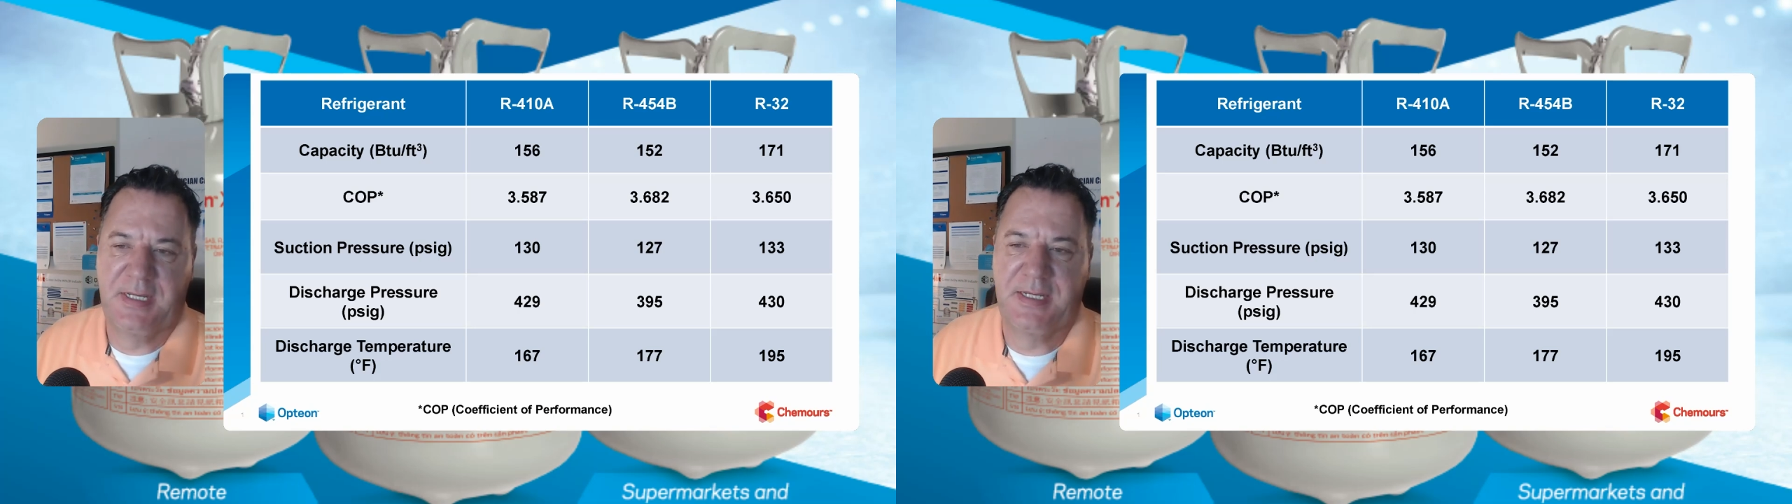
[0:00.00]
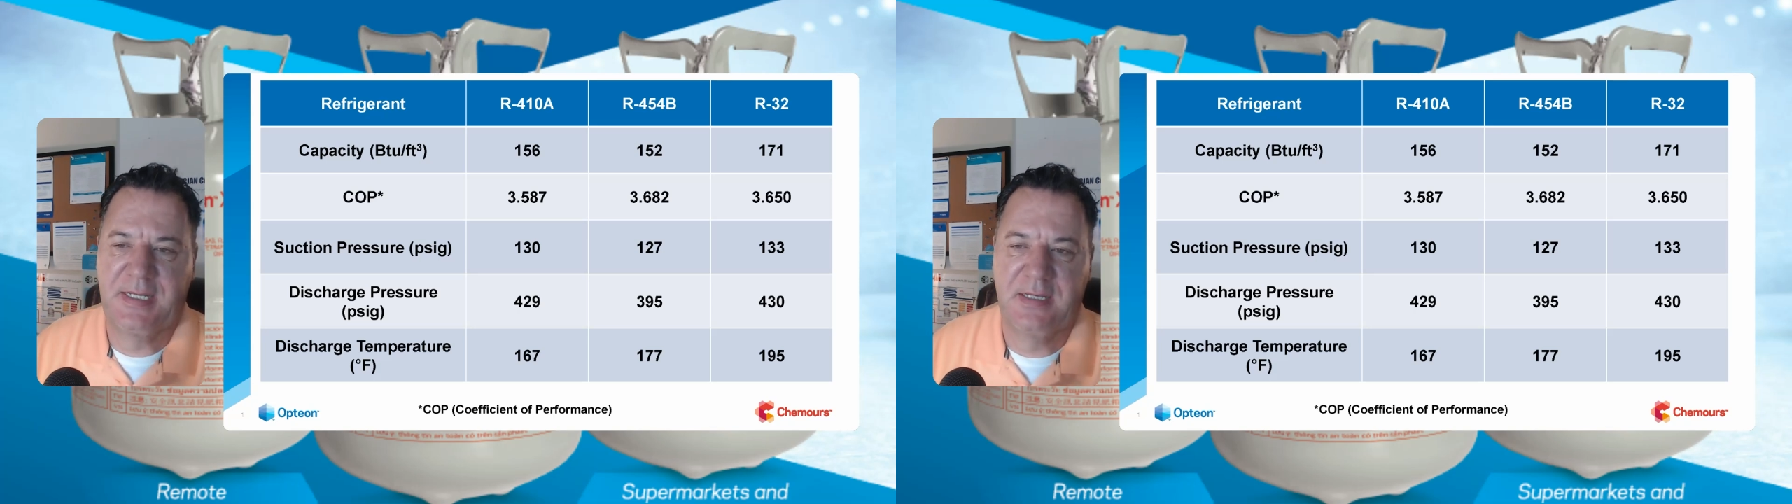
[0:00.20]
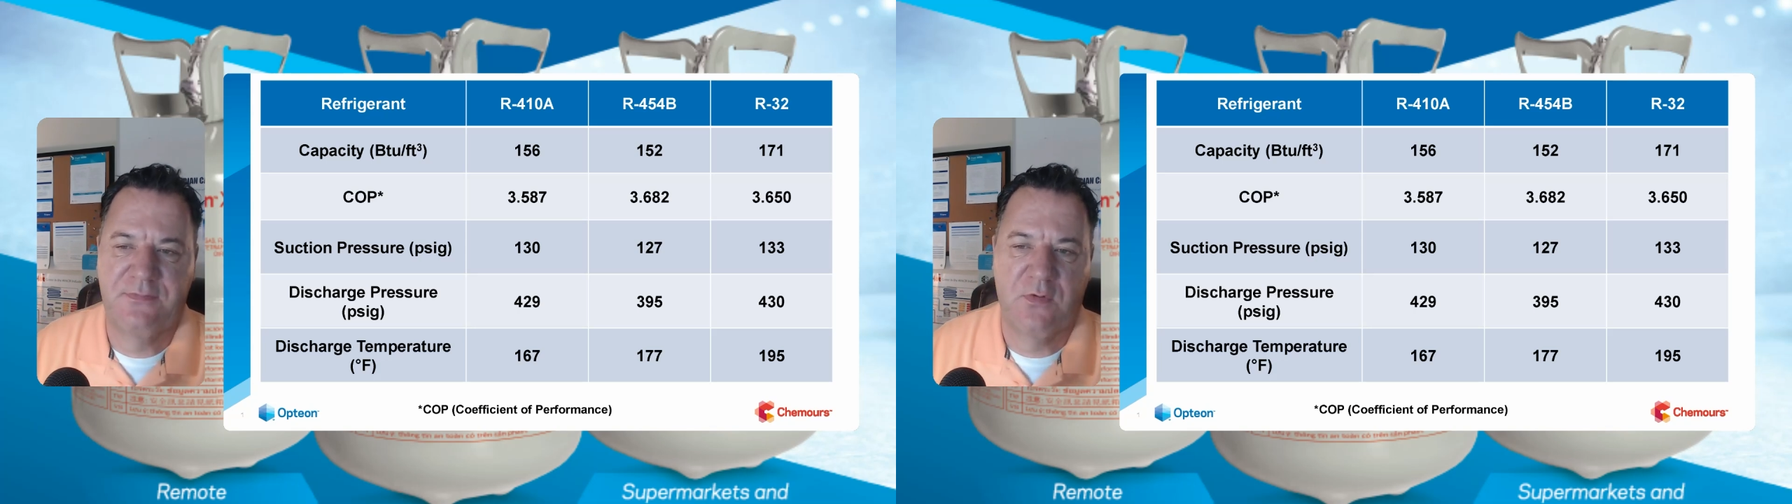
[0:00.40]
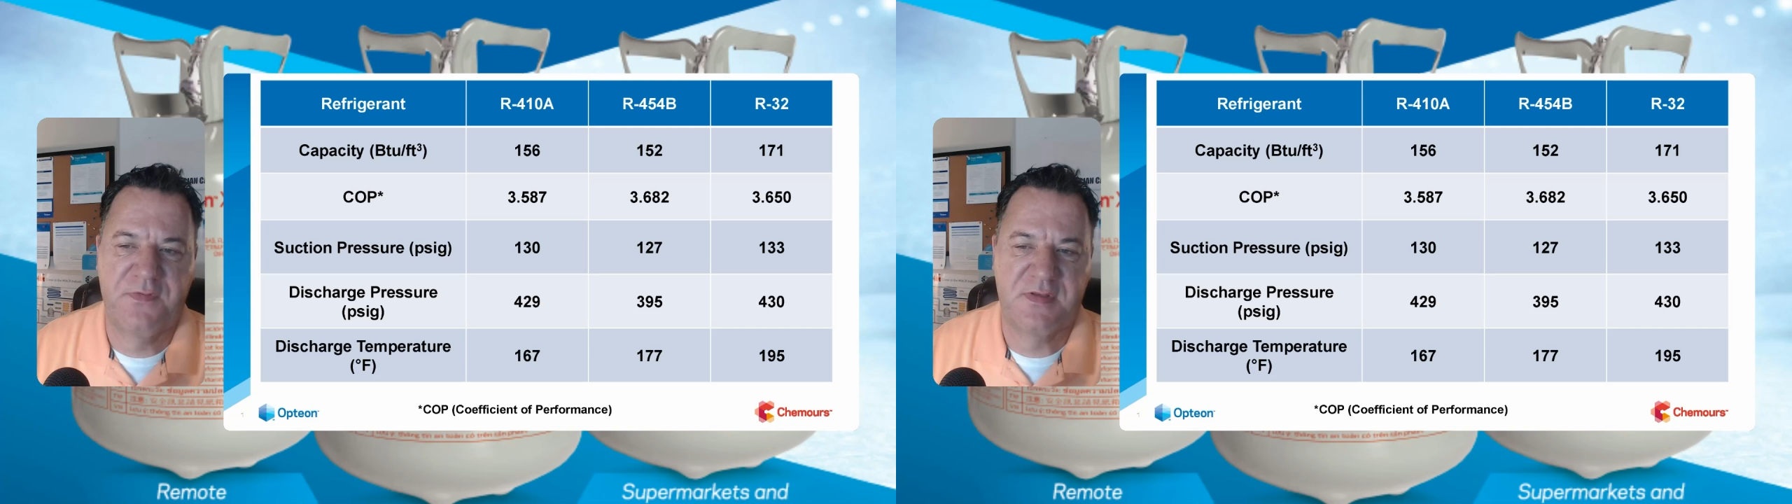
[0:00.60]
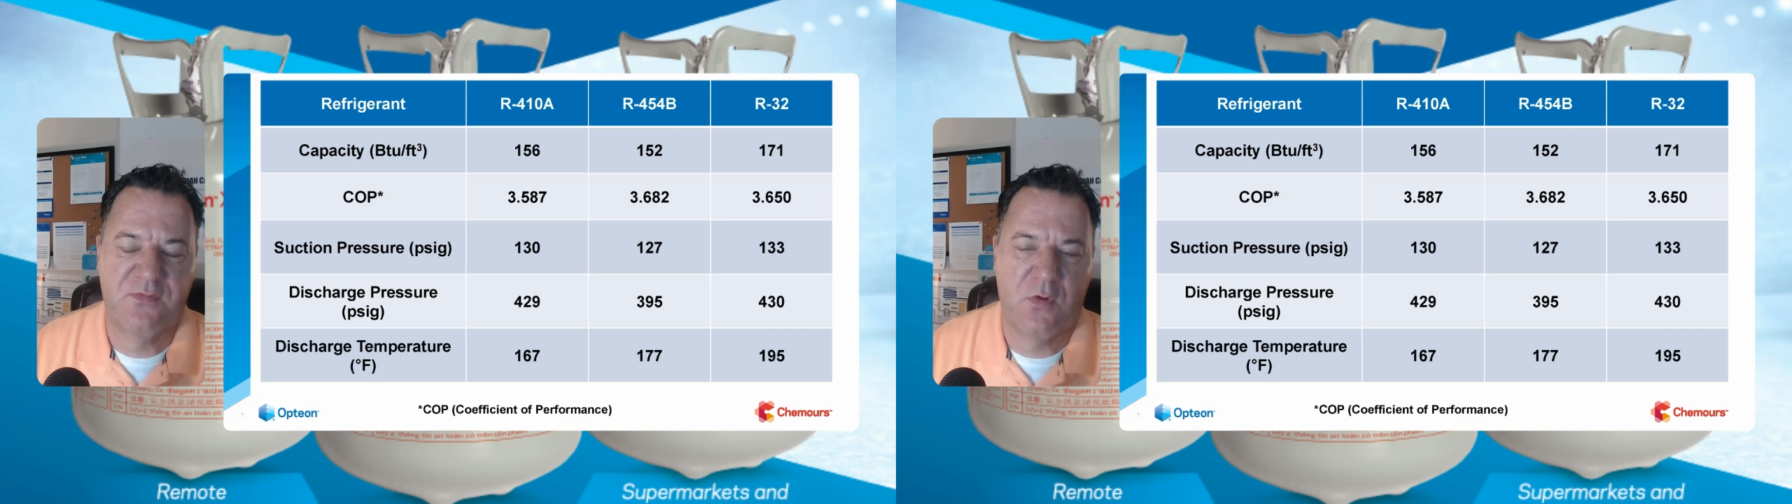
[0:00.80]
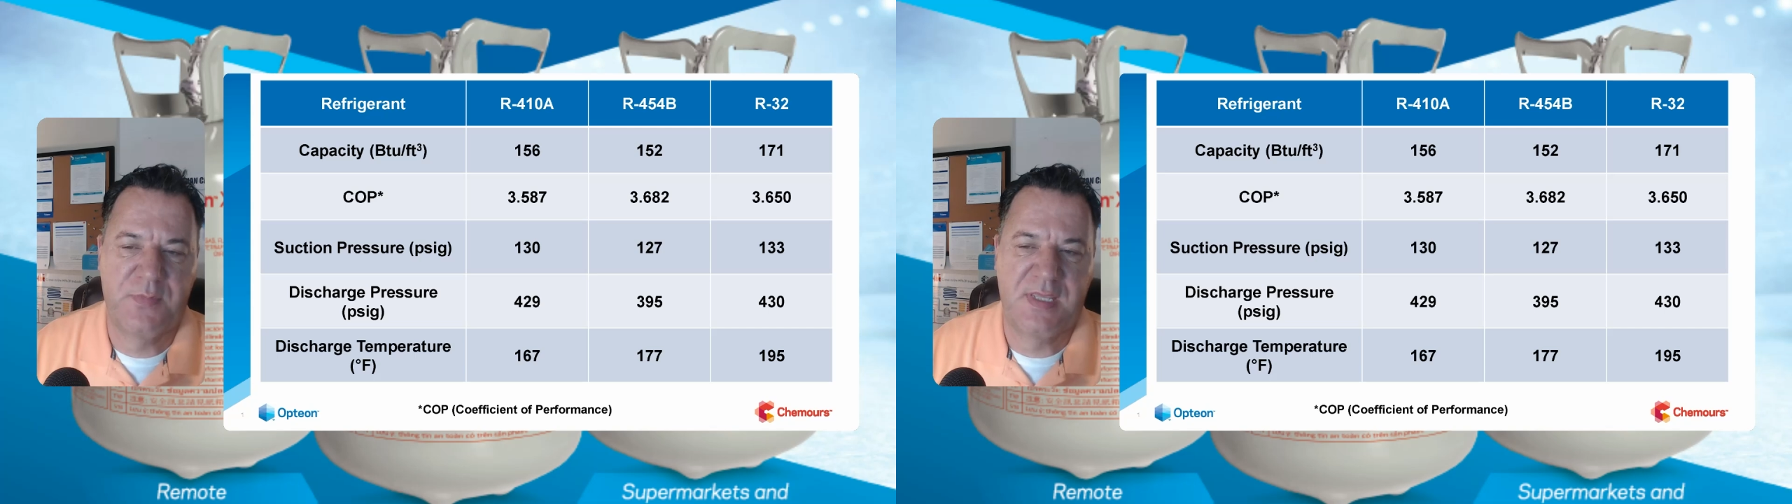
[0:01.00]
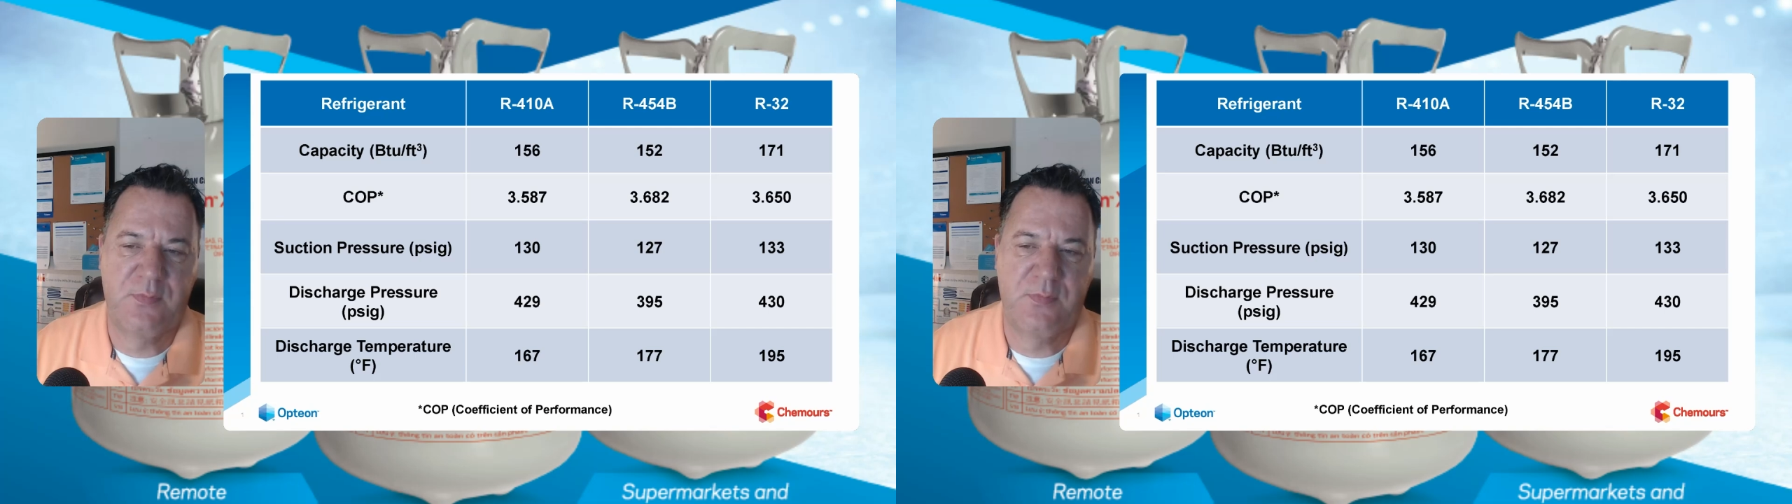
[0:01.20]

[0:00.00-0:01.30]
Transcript: 454B